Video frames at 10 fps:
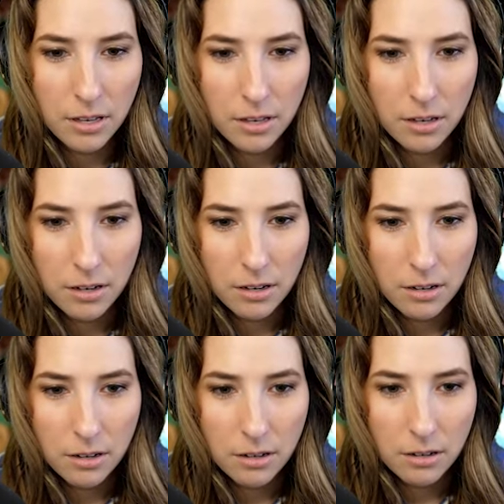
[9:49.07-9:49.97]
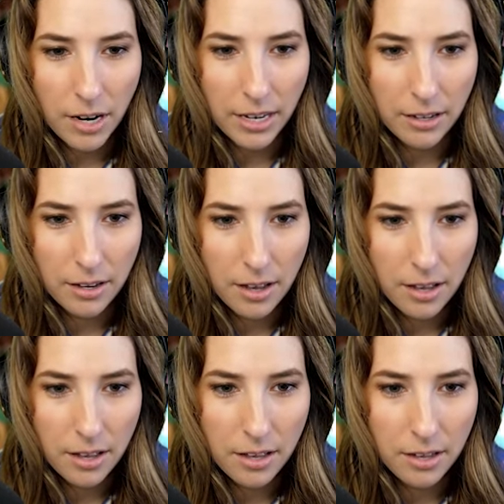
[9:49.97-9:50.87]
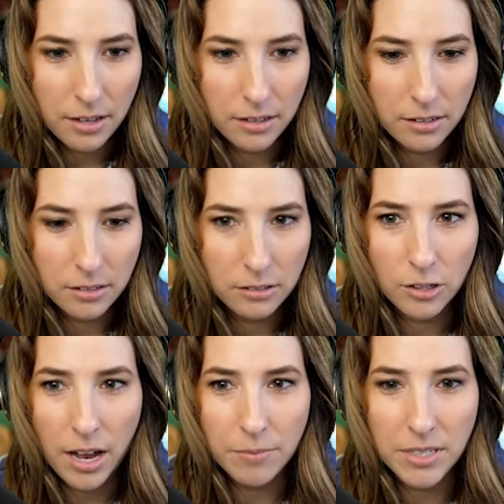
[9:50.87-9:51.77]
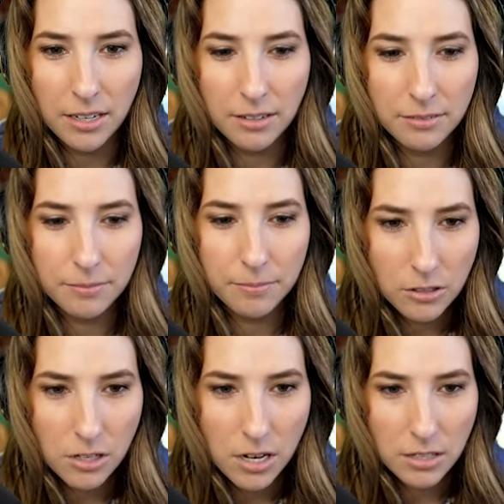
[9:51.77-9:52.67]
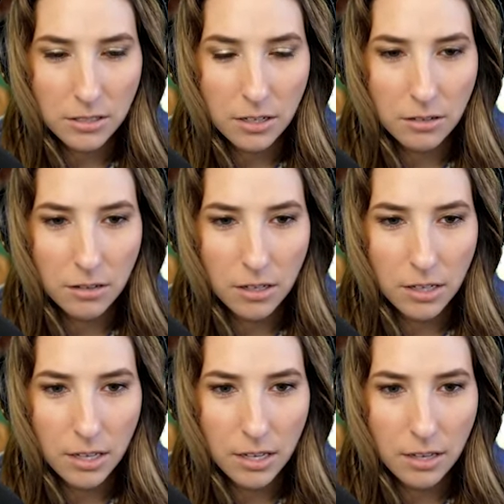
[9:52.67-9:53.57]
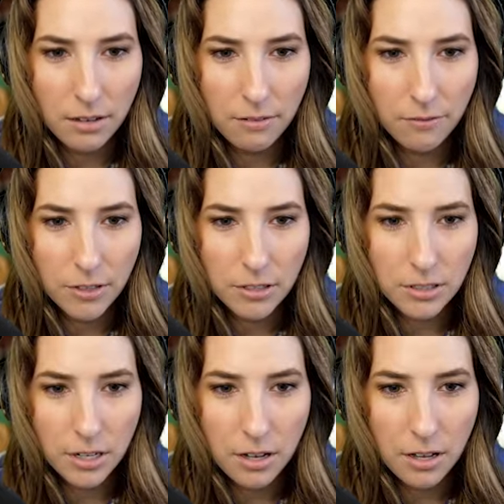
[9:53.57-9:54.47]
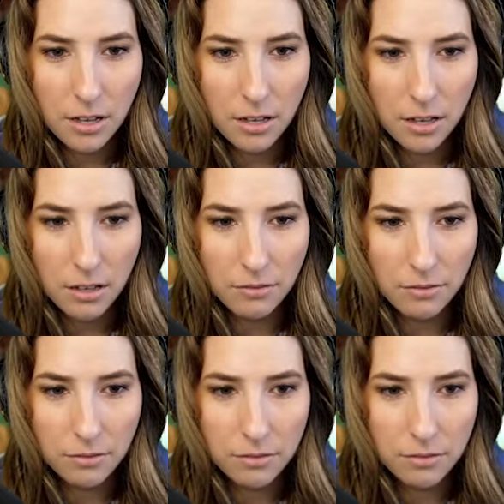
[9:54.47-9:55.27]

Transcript: Ooh. All right. Grabbed it. We're just looking for stuff.